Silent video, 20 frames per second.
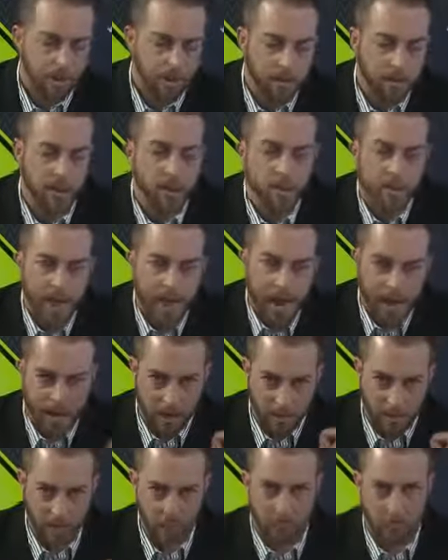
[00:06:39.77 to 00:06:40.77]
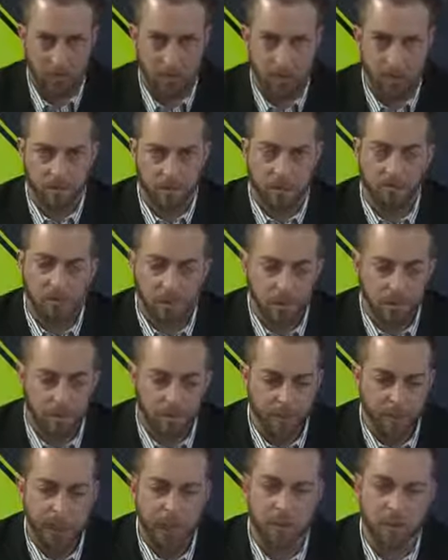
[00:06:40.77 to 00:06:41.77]
Demand from
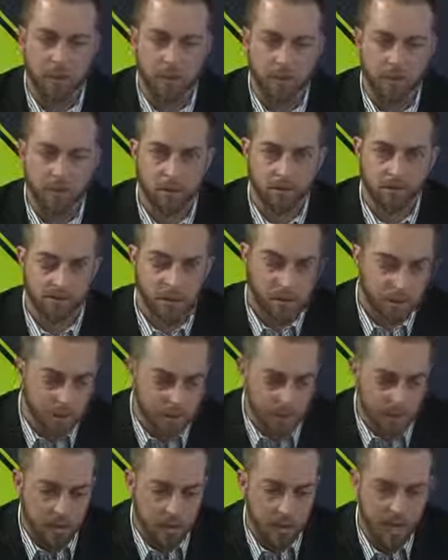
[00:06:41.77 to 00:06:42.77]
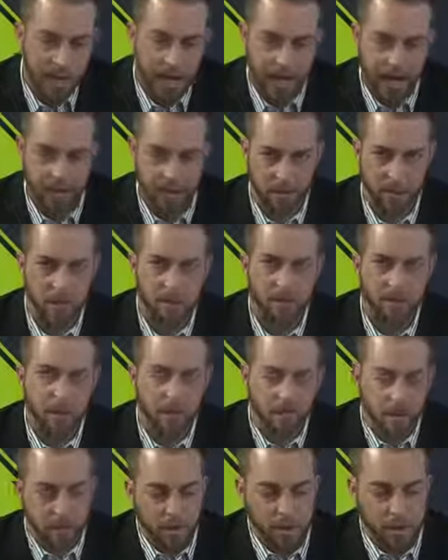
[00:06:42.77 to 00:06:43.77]
your parents. Demand
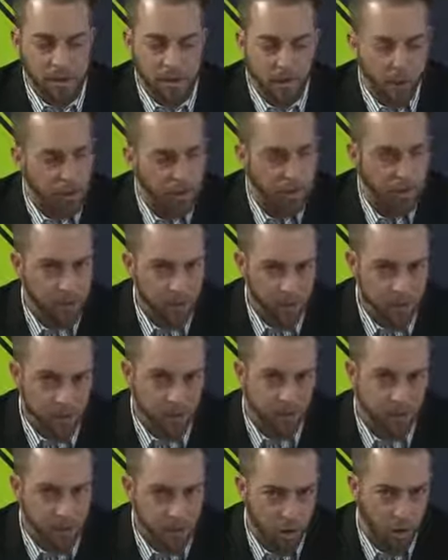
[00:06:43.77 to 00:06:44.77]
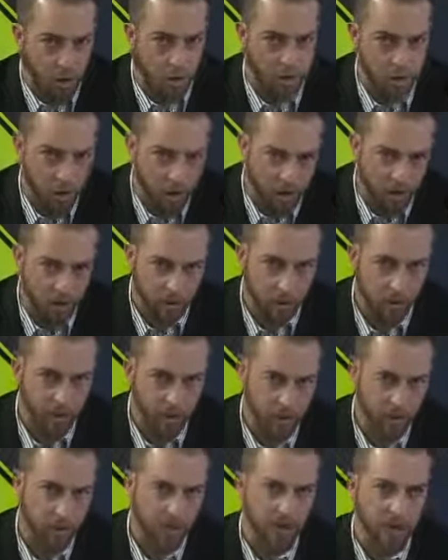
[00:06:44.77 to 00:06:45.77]
to be able to take charge of your
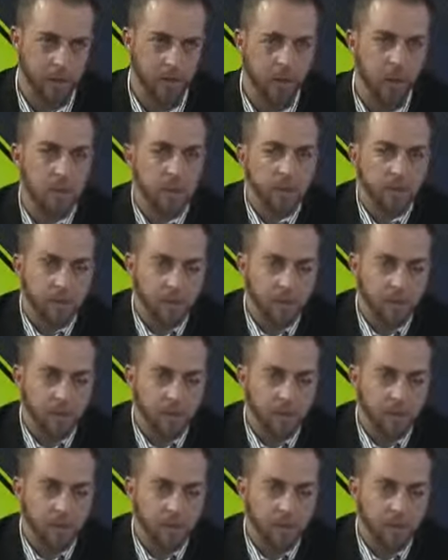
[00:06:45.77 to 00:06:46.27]
own education.